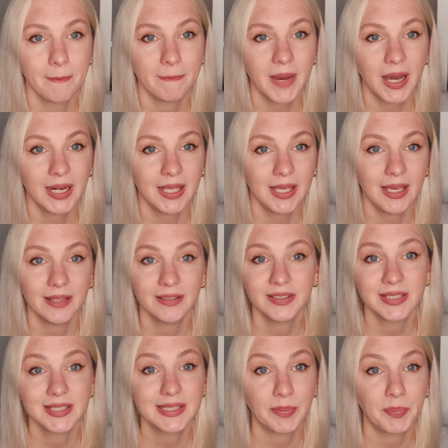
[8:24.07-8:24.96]
money
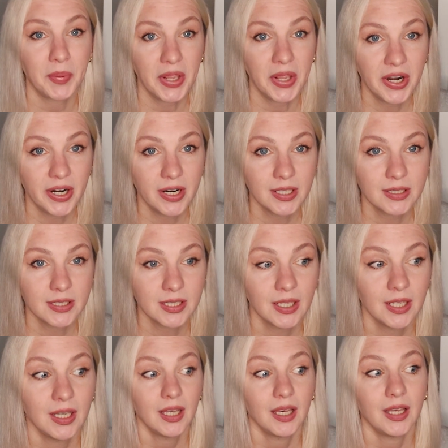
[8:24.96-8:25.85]
and
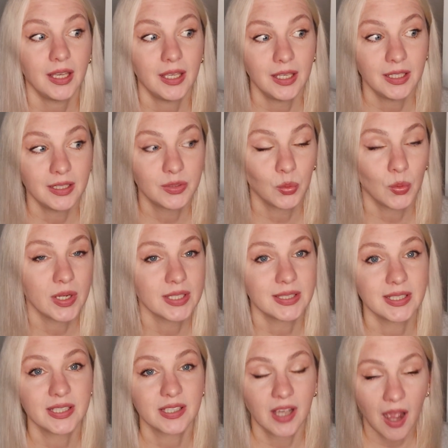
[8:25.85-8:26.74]
disappeared, it
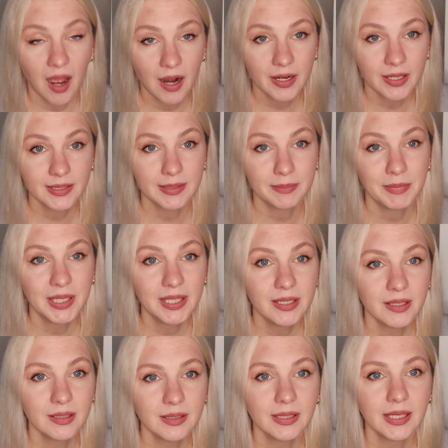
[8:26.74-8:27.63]
was discarded
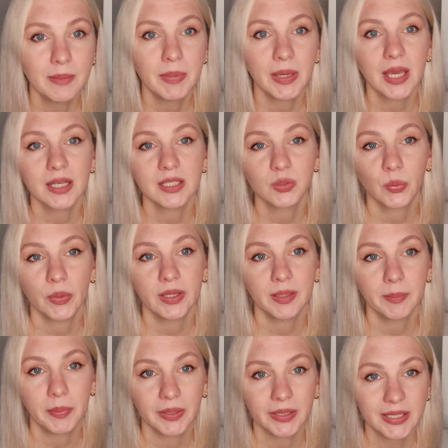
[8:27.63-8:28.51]
immediately because
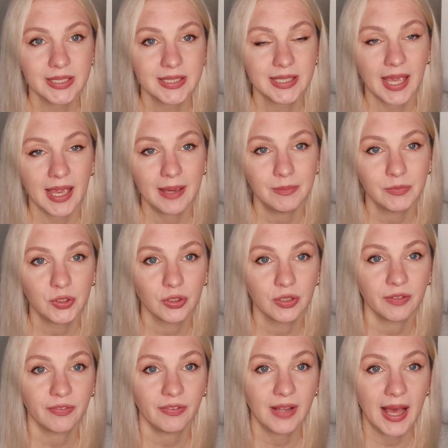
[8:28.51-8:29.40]
when the police came
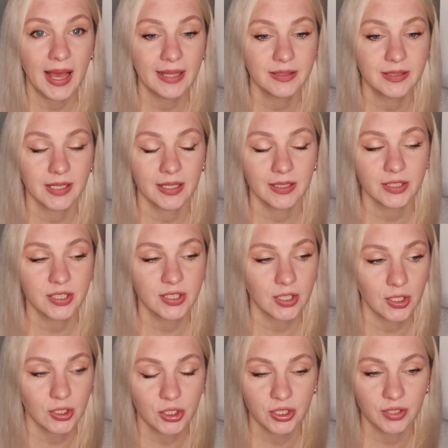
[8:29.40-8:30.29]
to the flat and
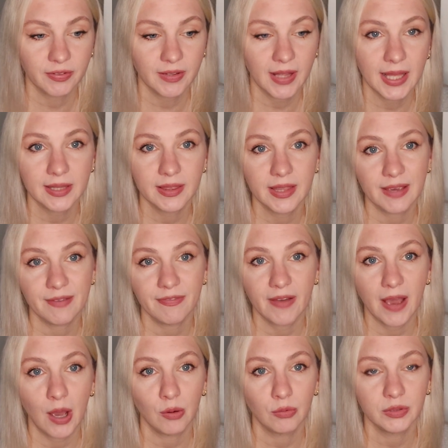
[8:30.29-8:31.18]
searched the flat, they
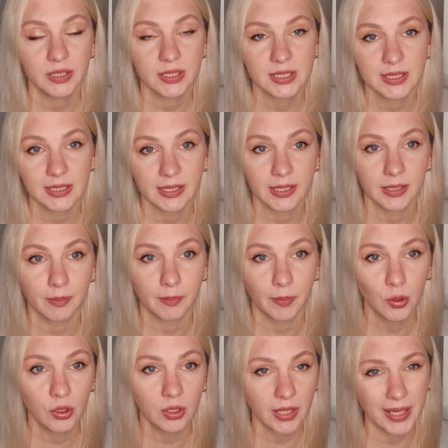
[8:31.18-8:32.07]
found this little
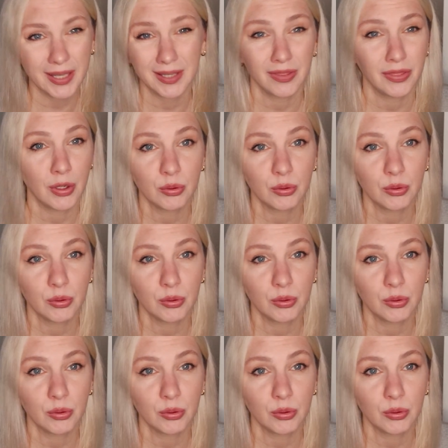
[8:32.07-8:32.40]
book. Like in